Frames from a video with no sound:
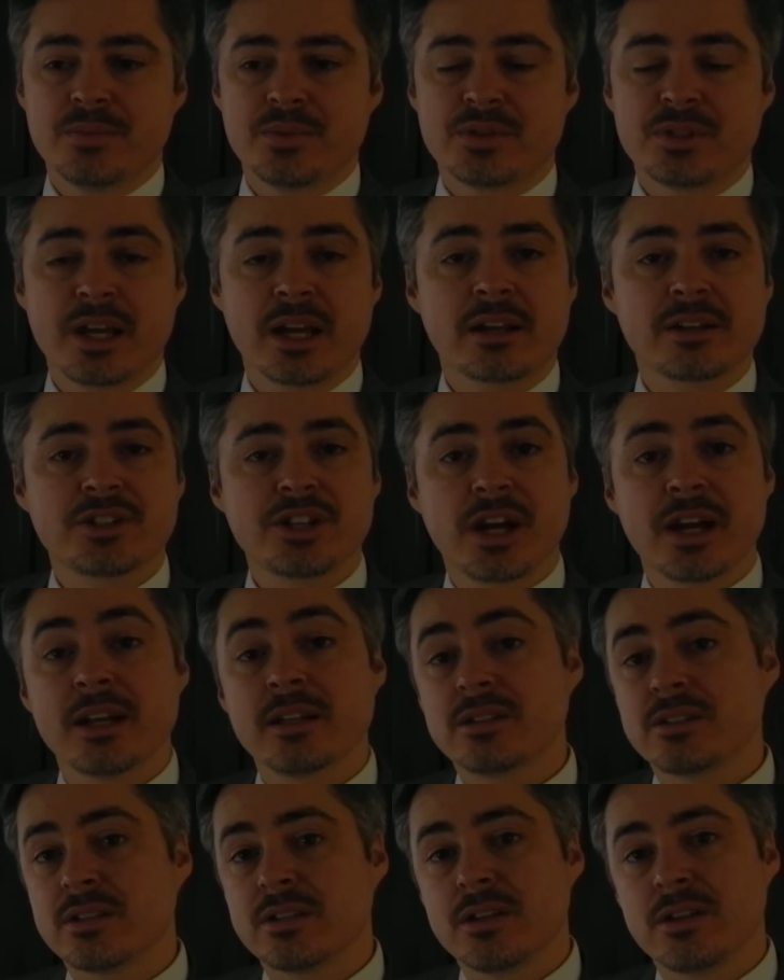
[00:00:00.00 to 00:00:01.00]
tech
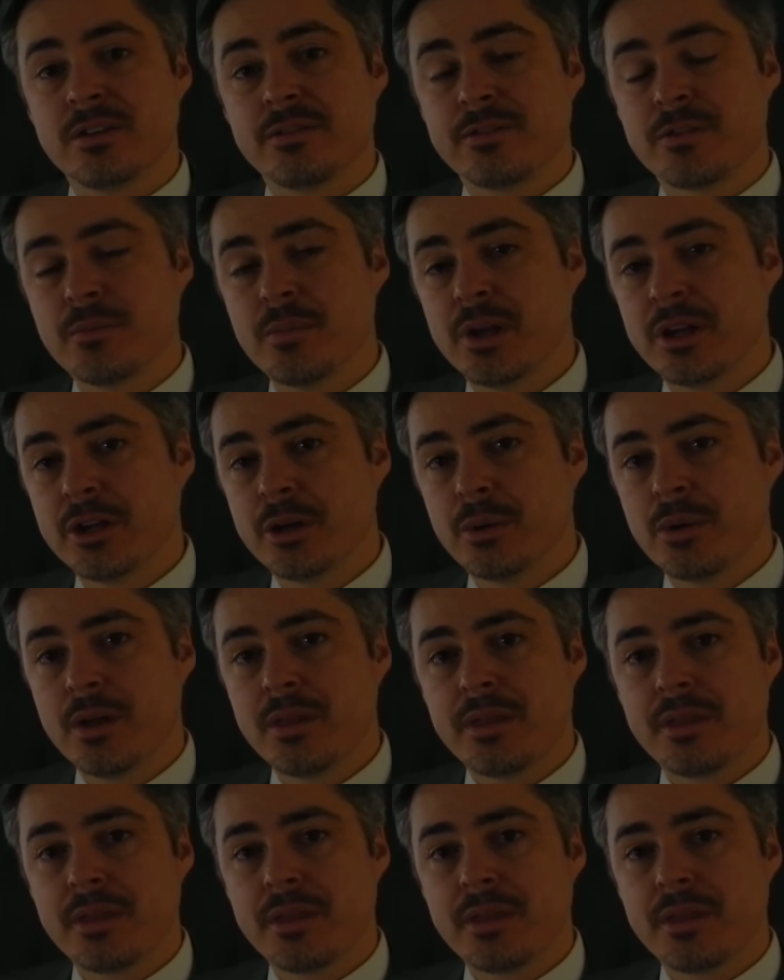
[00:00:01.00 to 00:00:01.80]
giants that you're familiar with.